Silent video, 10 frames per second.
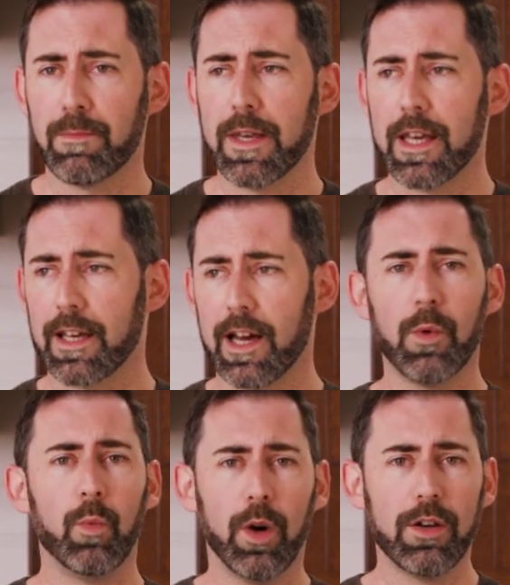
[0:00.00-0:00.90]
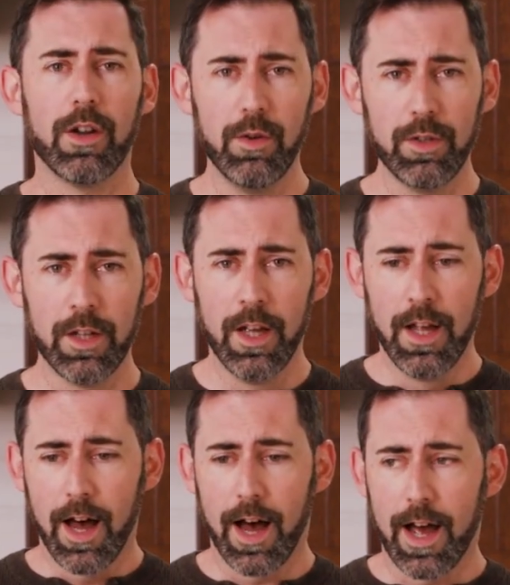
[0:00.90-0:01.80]
being kind of one note,
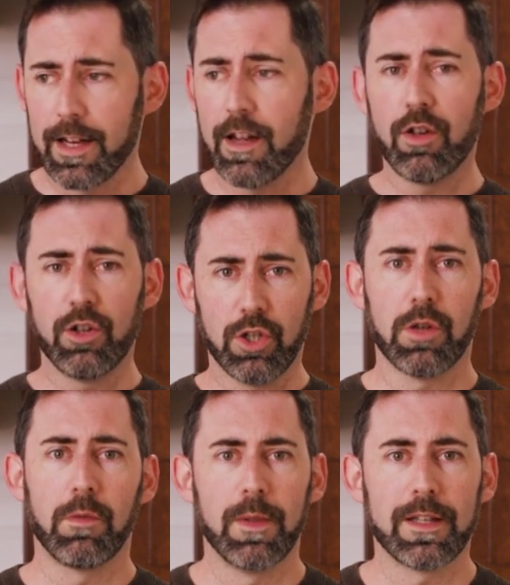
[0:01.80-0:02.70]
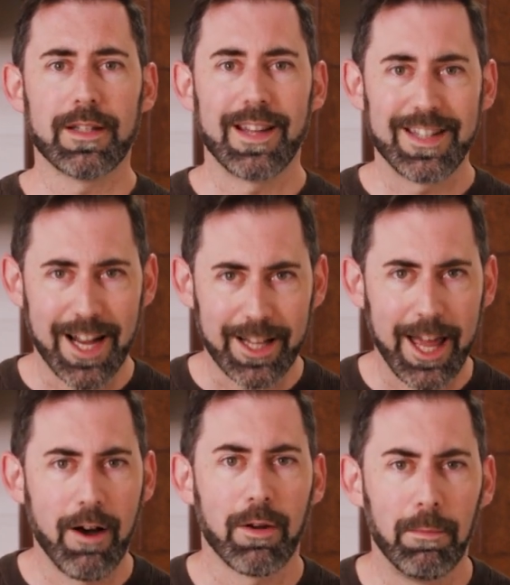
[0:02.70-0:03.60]
and now you can show them this and
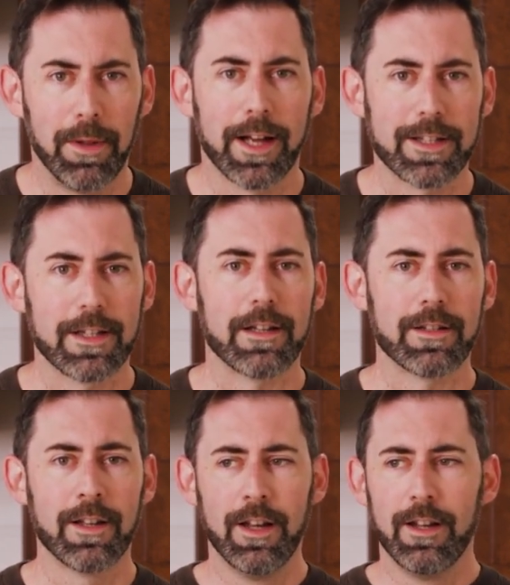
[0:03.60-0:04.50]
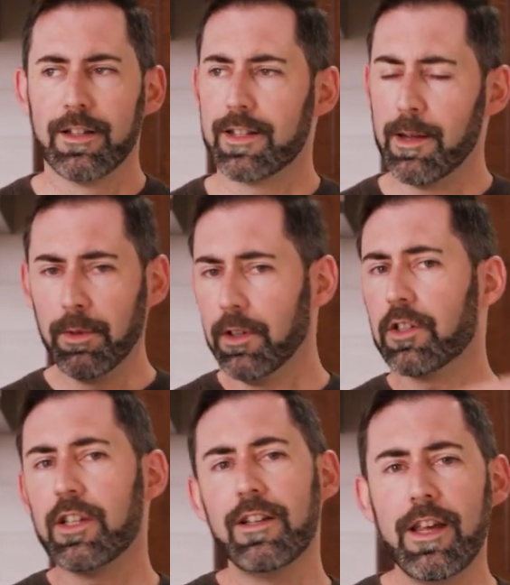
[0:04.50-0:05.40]
exactly how complex it is.
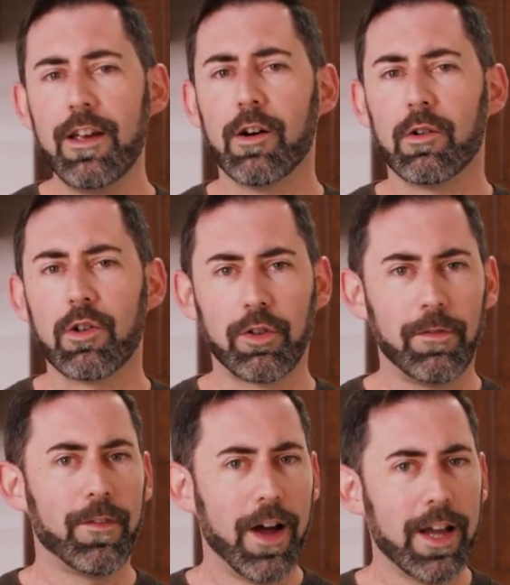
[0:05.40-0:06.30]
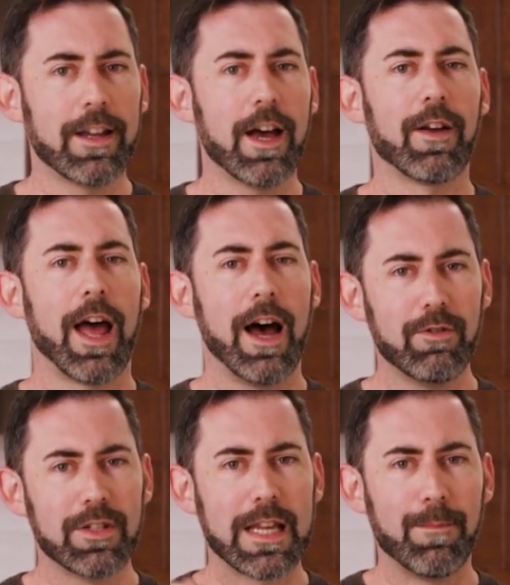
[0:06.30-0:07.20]
Similar to Neo, you should find out
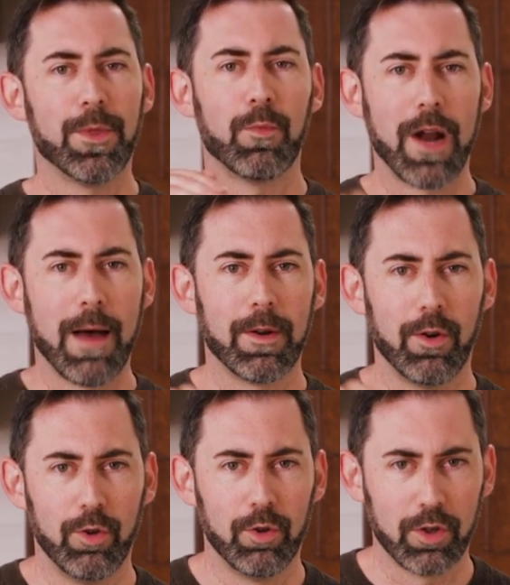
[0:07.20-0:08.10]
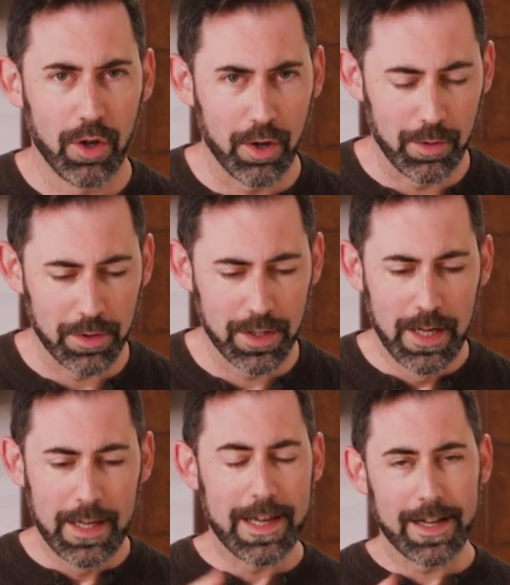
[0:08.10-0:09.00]
how deep the rabbit hole goes.
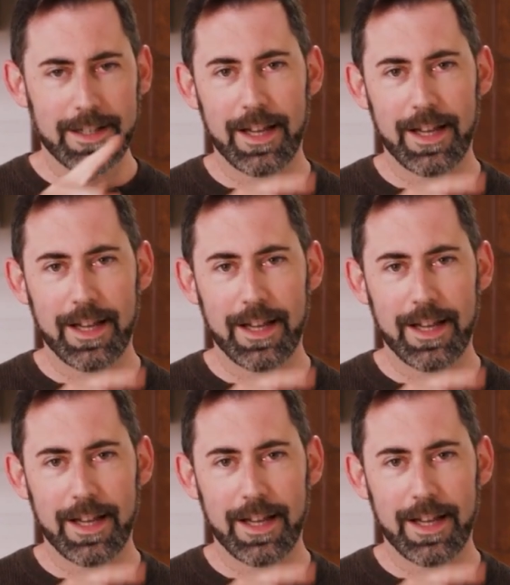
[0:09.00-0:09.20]
Yes,